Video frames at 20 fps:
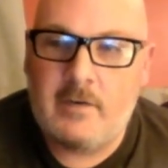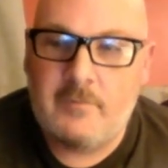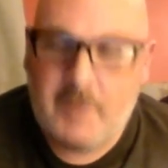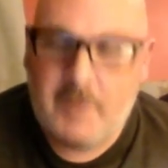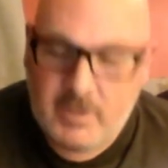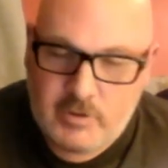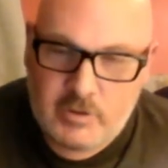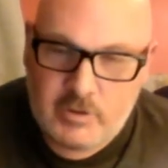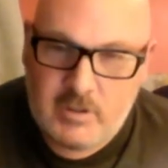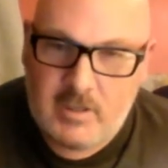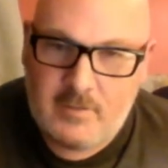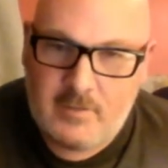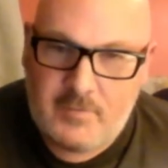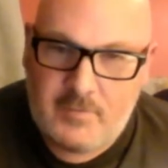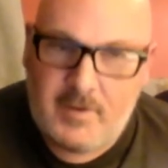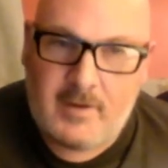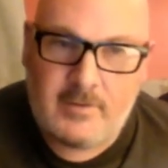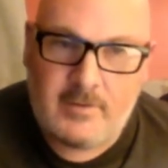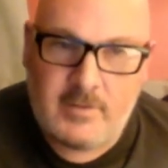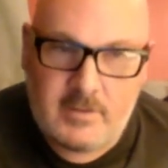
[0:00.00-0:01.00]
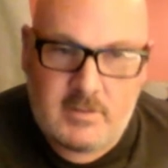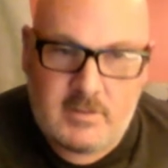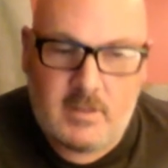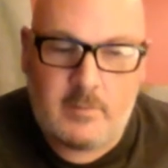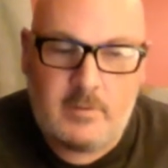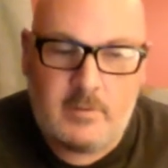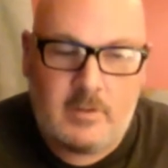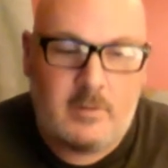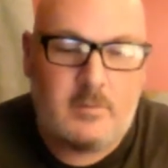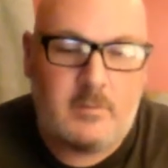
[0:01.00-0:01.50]
And I eventually had
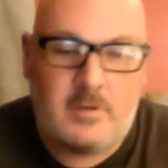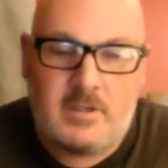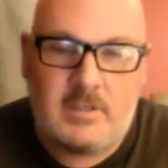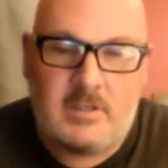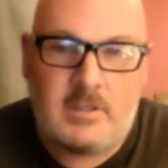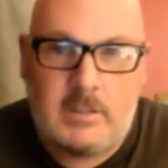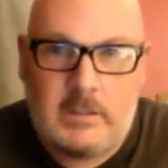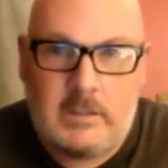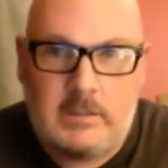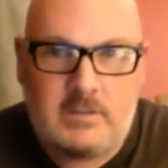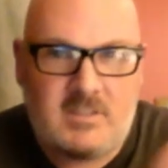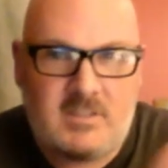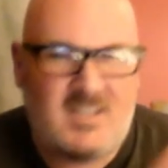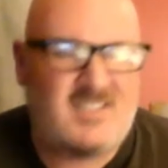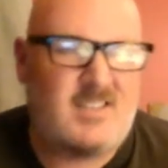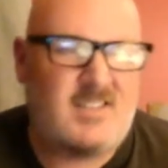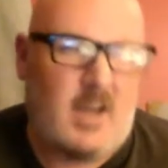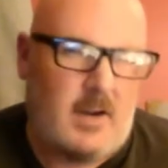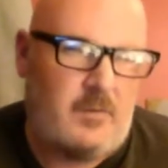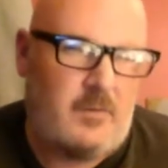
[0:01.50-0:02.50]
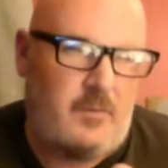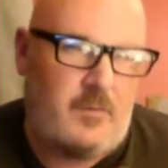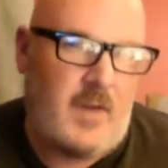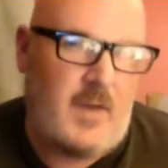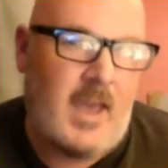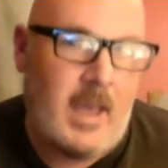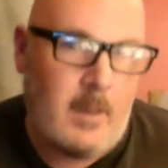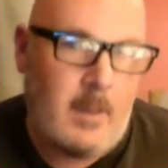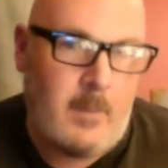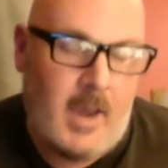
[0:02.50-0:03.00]
found the WWE
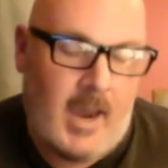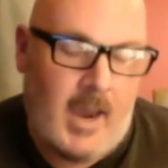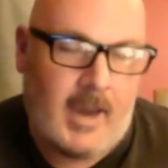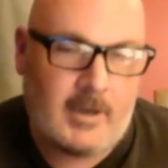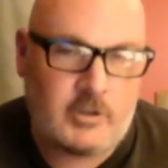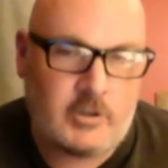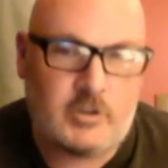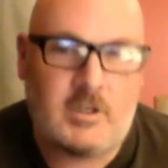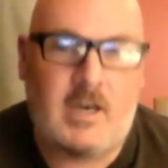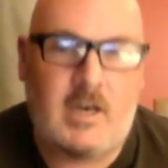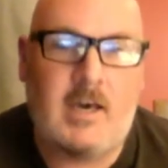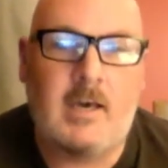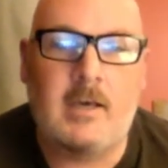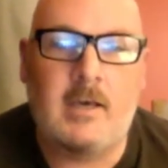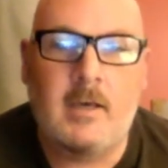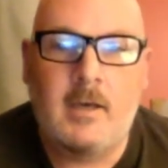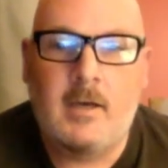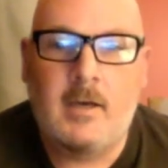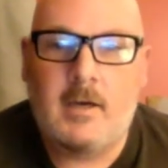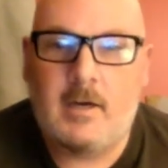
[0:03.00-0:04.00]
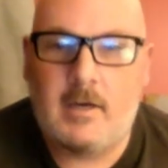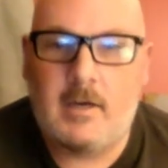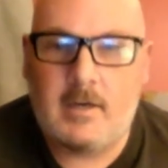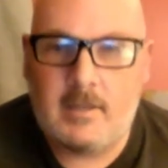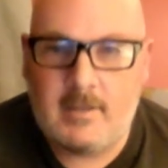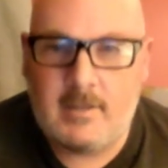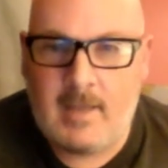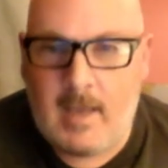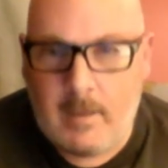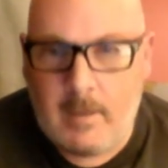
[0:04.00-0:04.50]
TikTok fam hashtag,
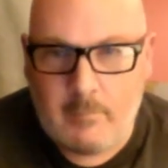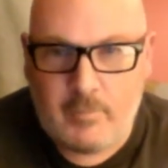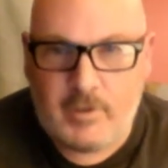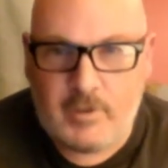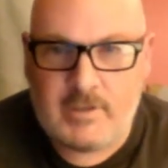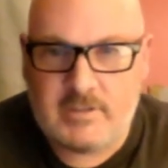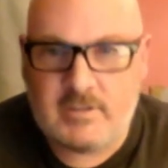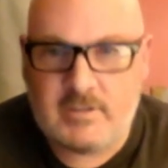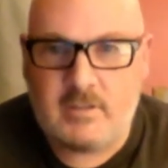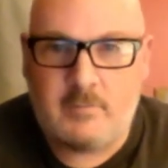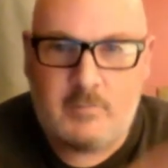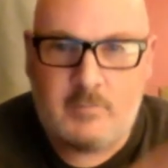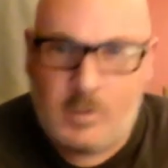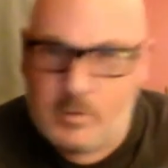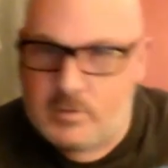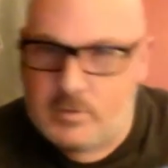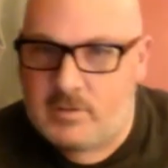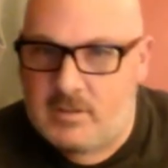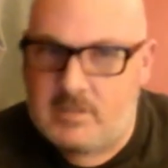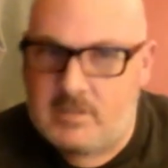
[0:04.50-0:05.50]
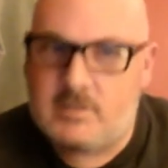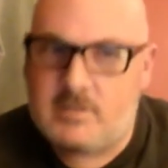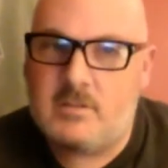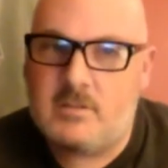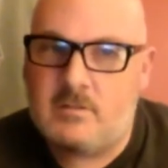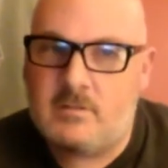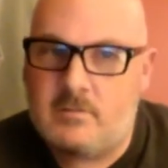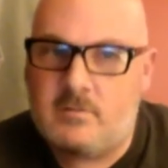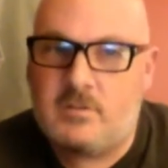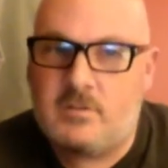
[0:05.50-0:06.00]
and that brings you mostly
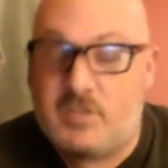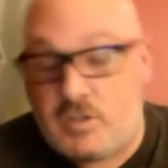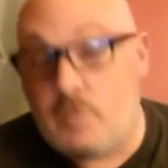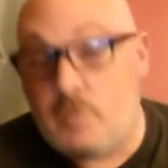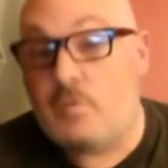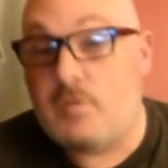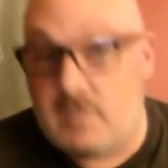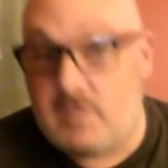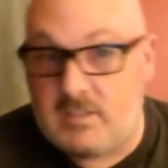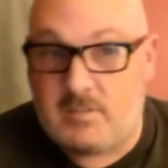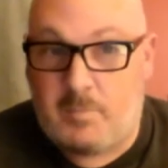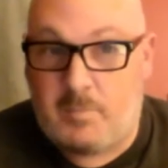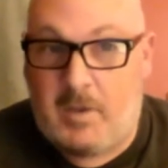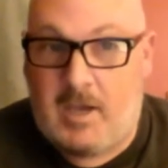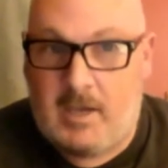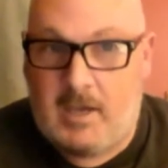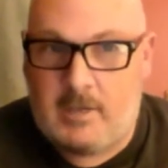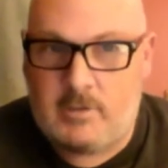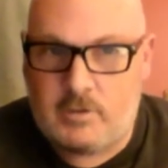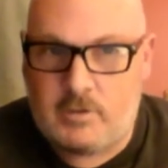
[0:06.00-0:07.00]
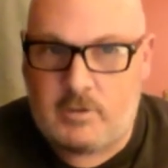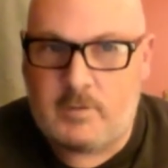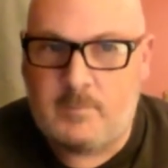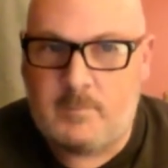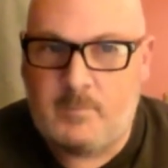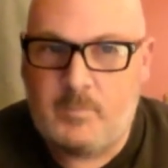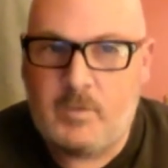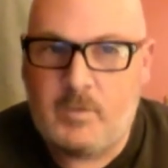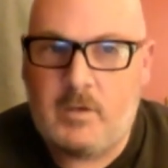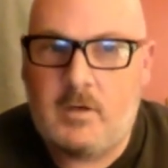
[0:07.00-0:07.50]
to Susie's page,
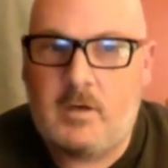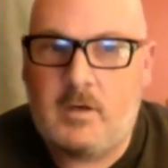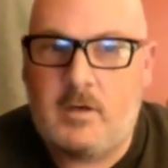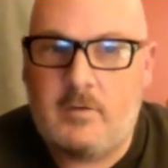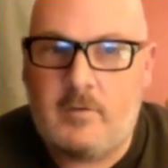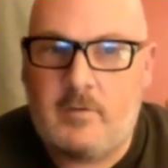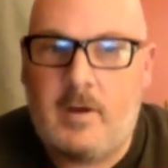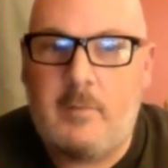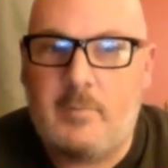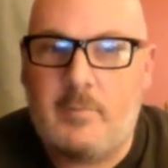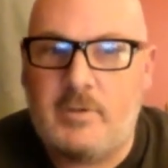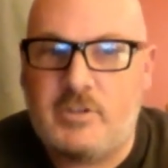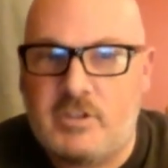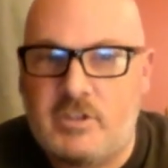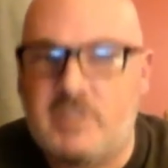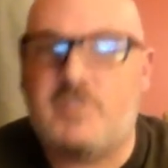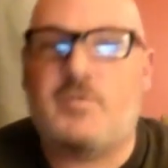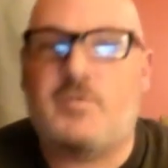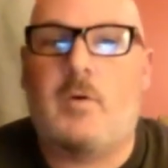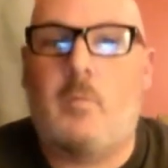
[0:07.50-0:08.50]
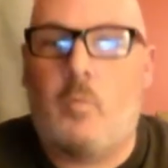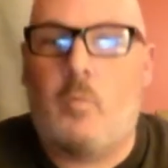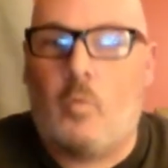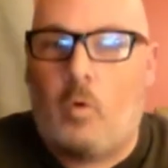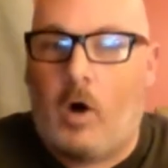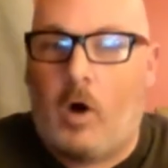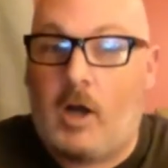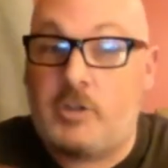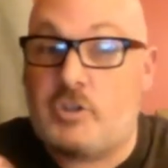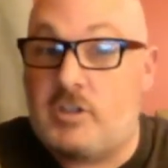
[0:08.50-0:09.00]
right? But just from
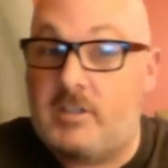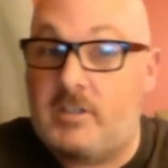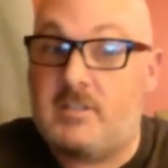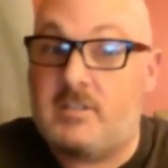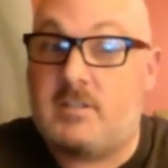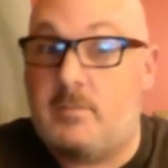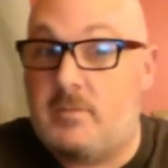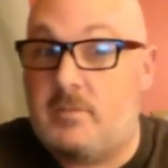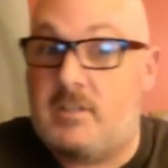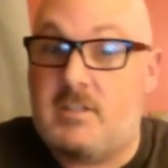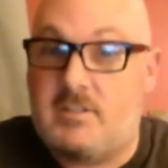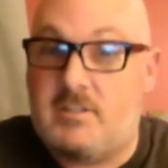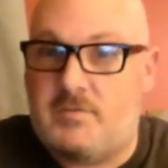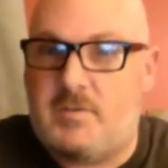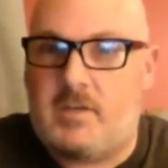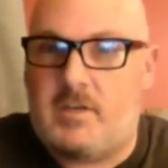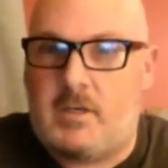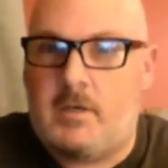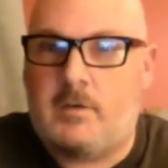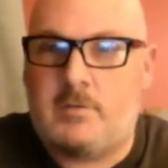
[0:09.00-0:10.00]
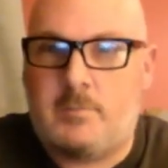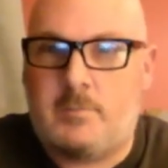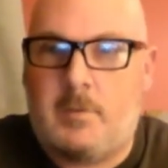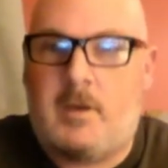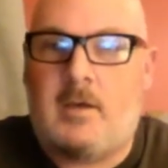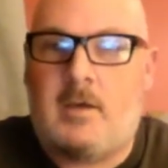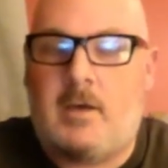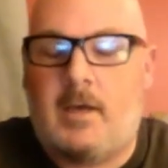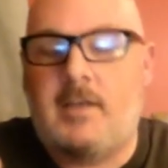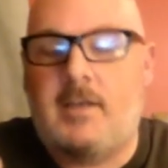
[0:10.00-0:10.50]
watching some of these videos,
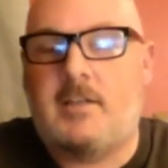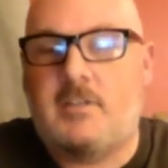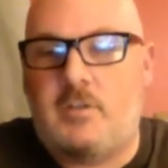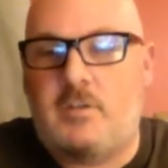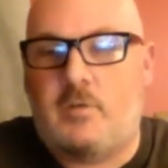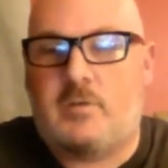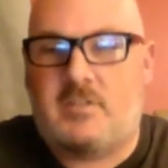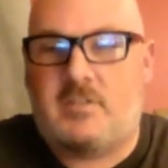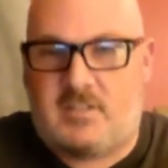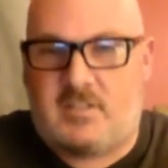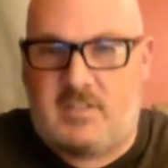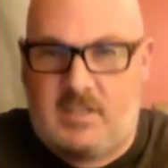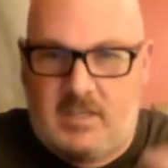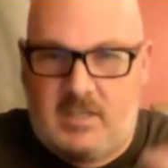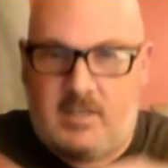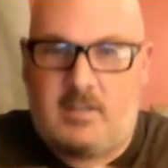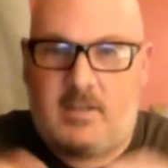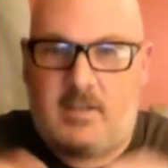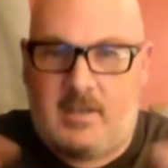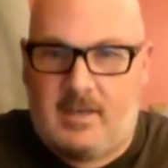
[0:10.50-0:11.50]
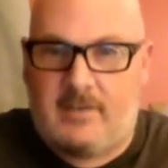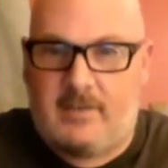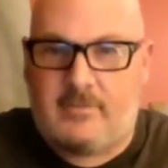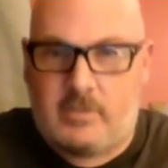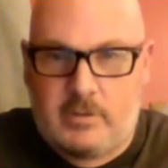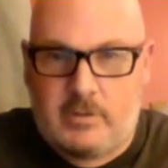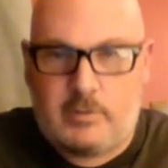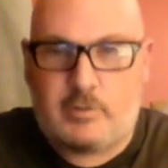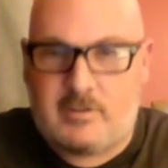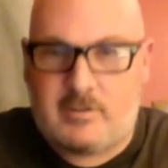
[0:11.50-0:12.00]
you could see the evolution of
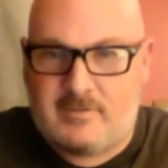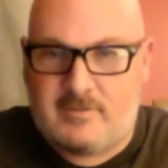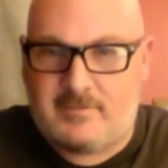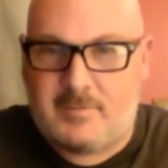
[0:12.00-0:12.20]
my